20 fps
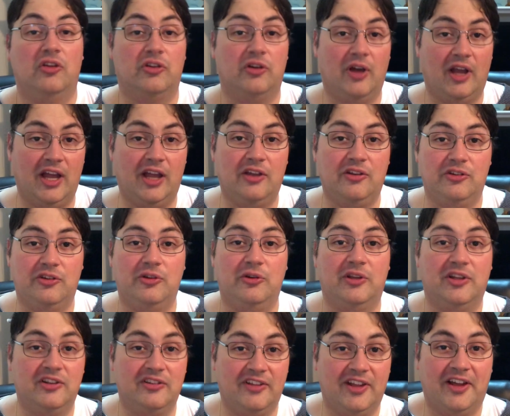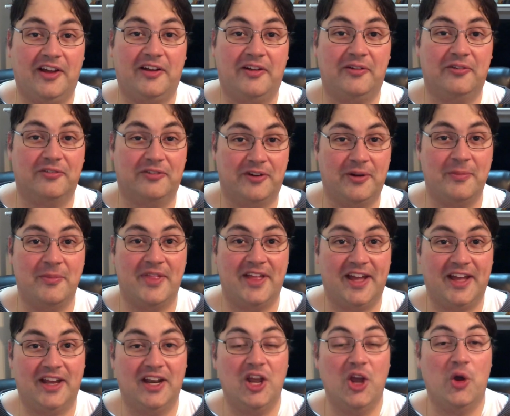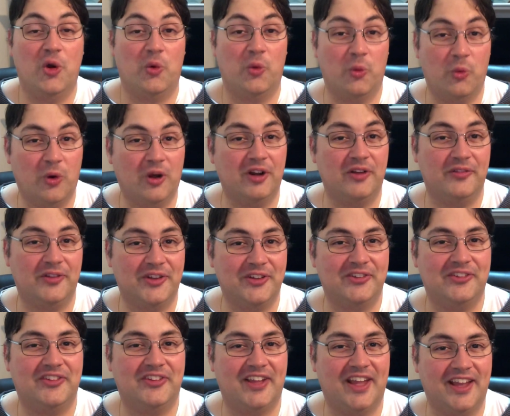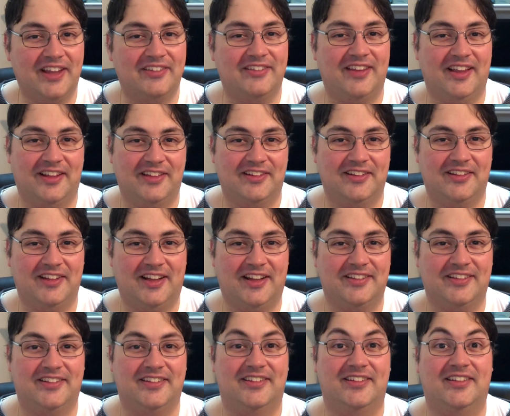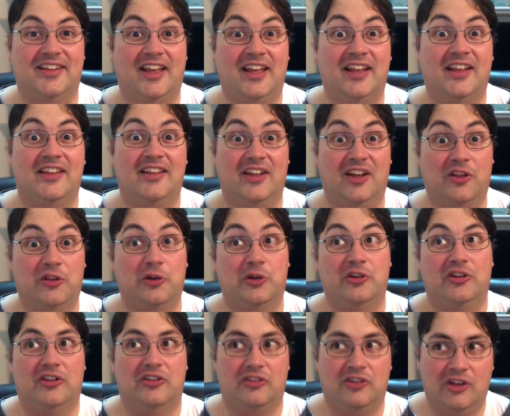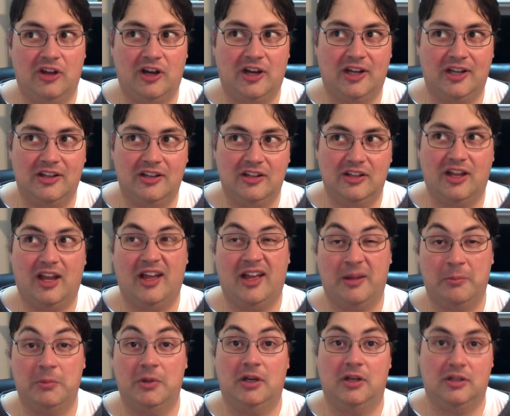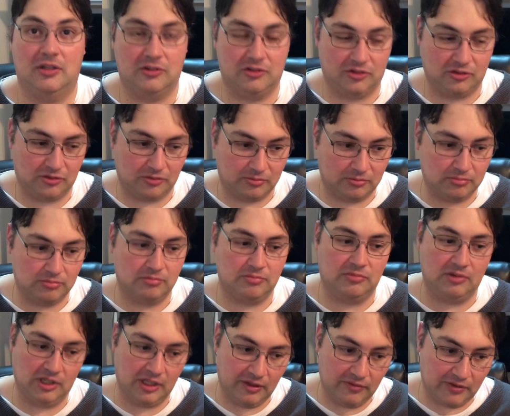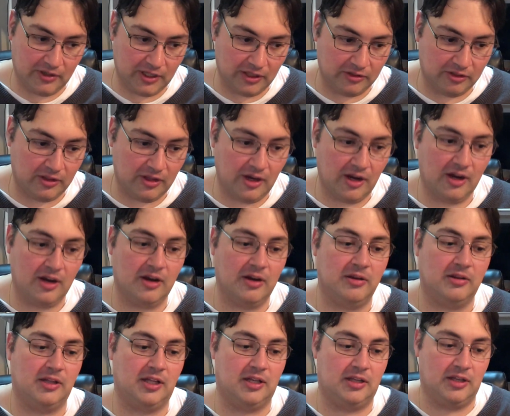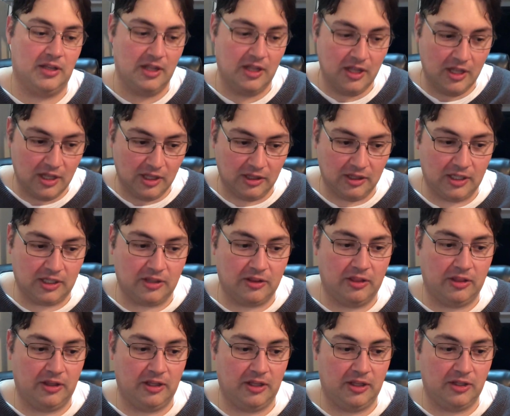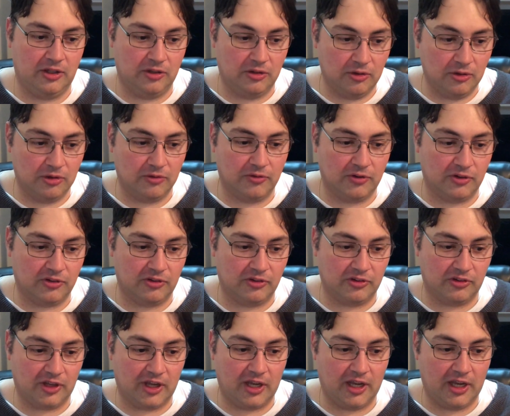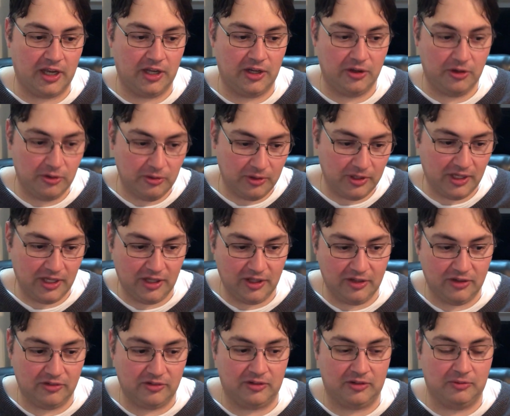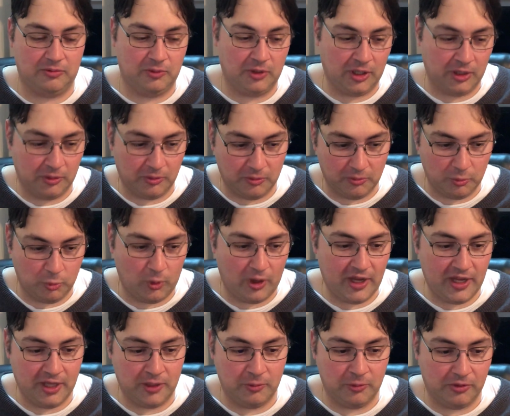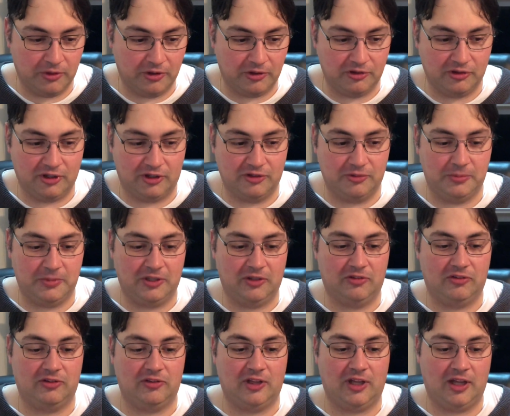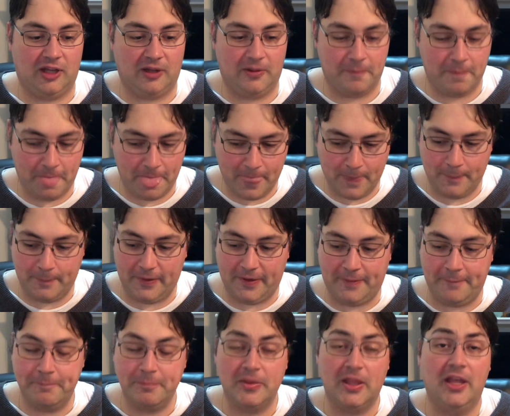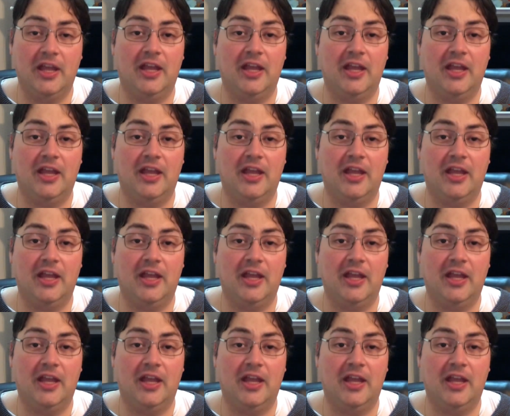So as you can tell from that, one of us takes dance classes and the other does not. I'm going to just leave it out there, let the universe decide who it is and weigh in with their judgments. But